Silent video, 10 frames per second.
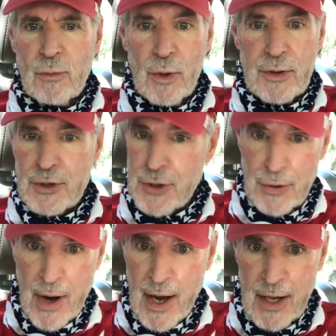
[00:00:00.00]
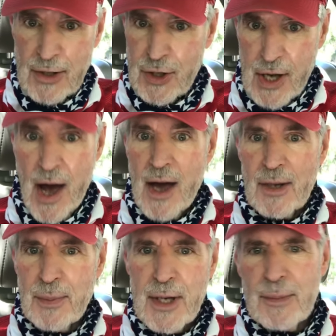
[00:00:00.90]
with the strange kind
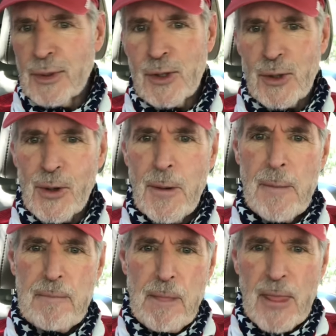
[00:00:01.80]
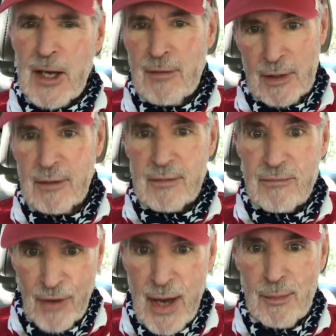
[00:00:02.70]
of people or even
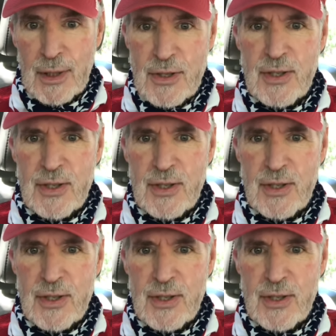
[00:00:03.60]
family.